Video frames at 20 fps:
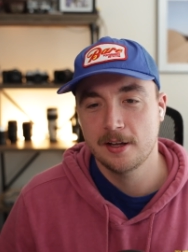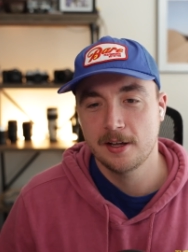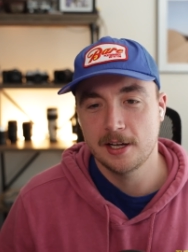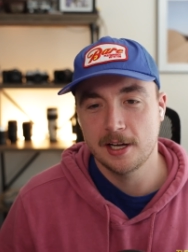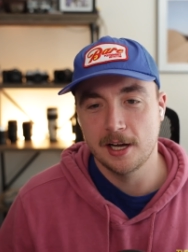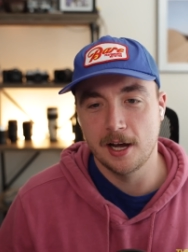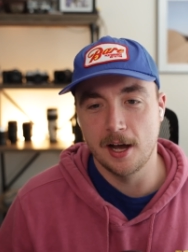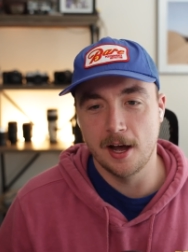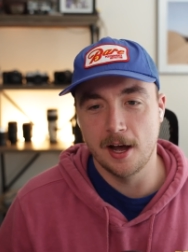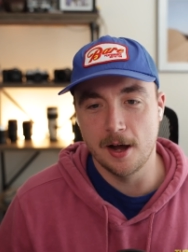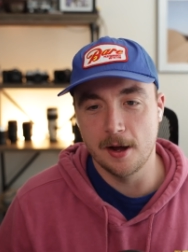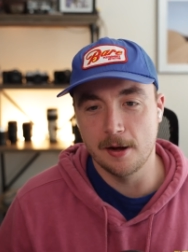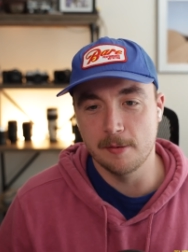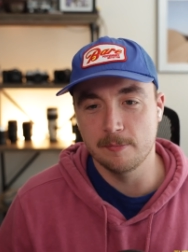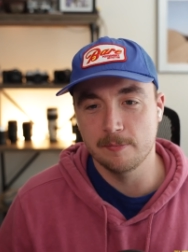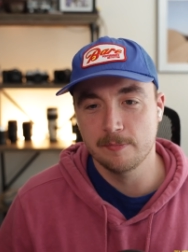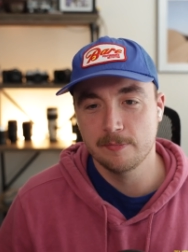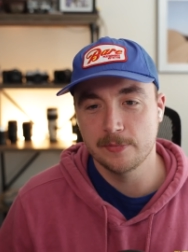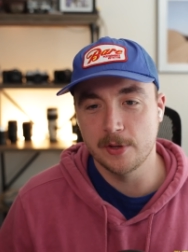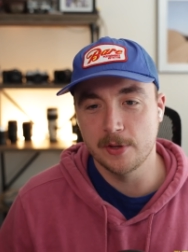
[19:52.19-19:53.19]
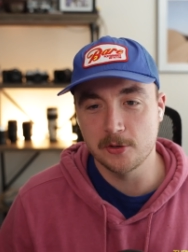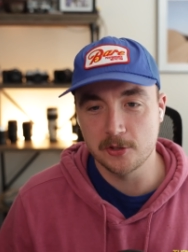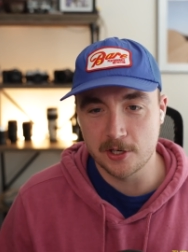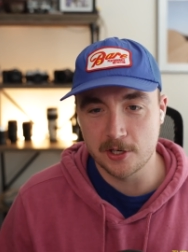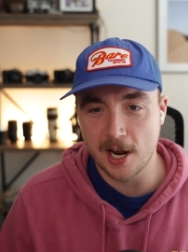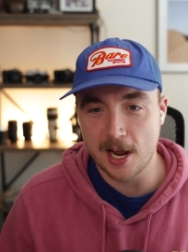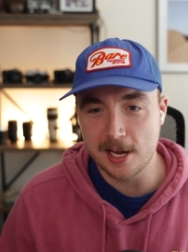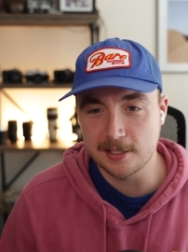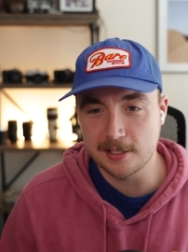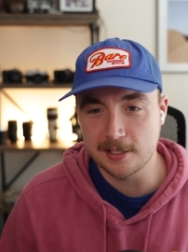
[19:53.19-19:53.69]
um, those are
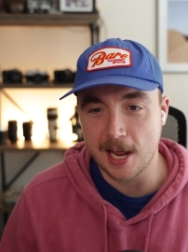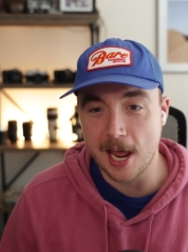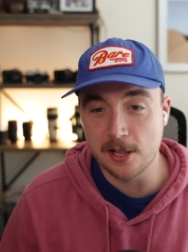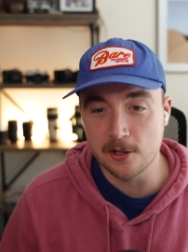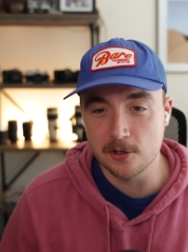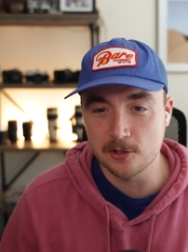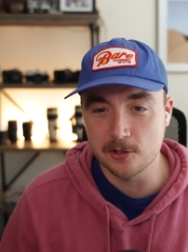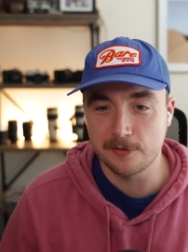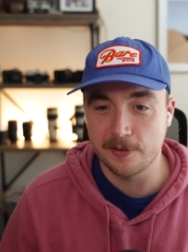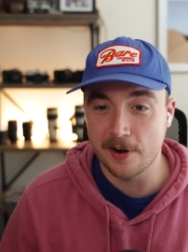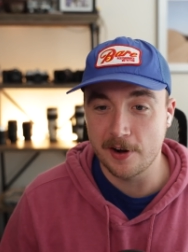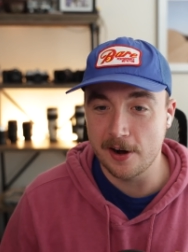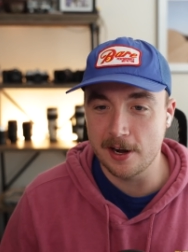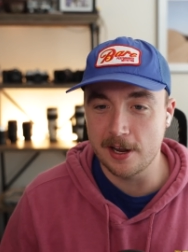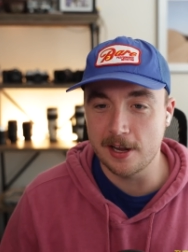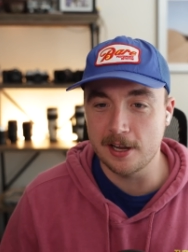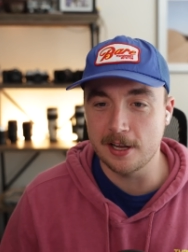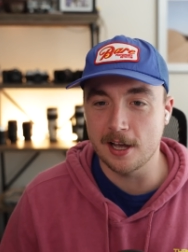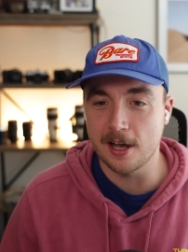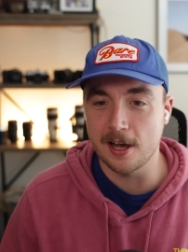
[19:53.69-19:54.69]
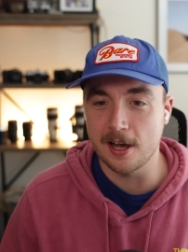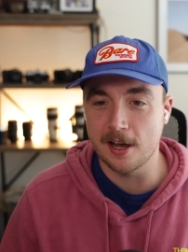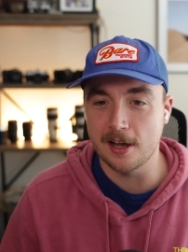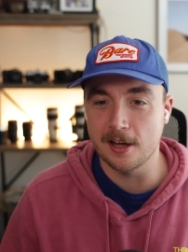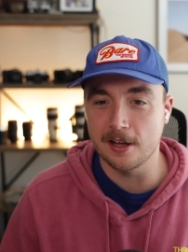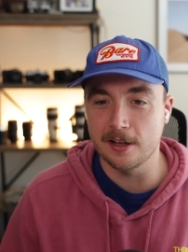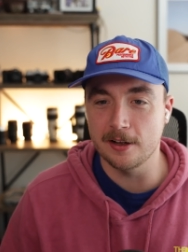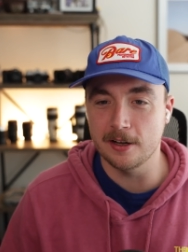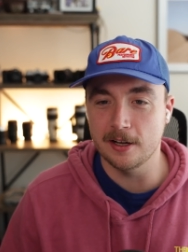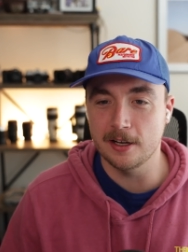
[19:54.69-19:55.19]
nice, and those are very
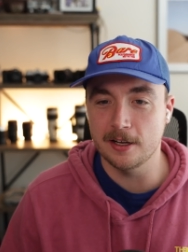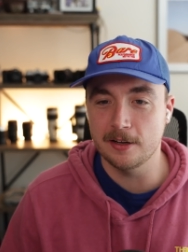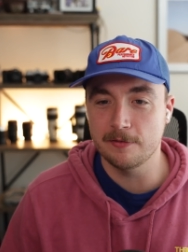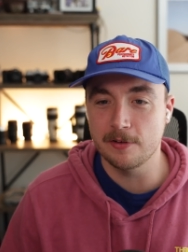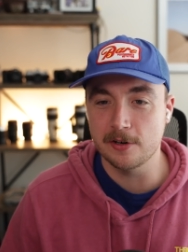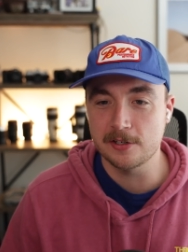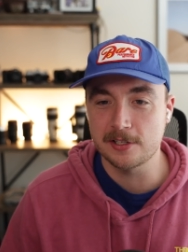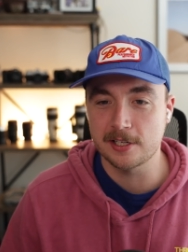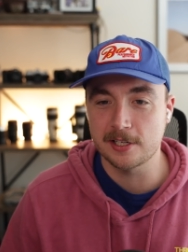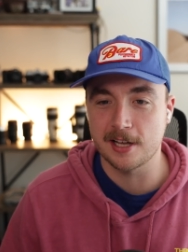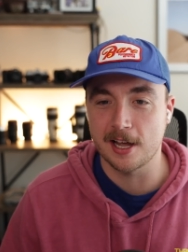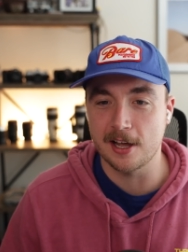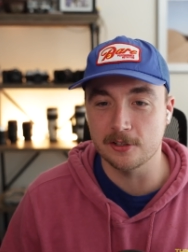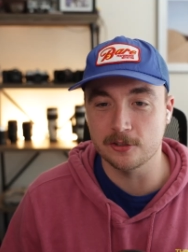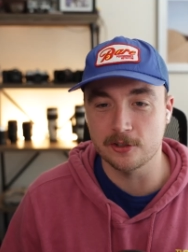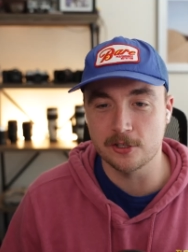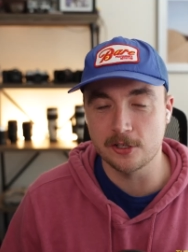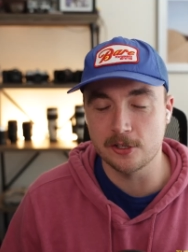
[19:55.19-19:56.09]
uh, versatile too.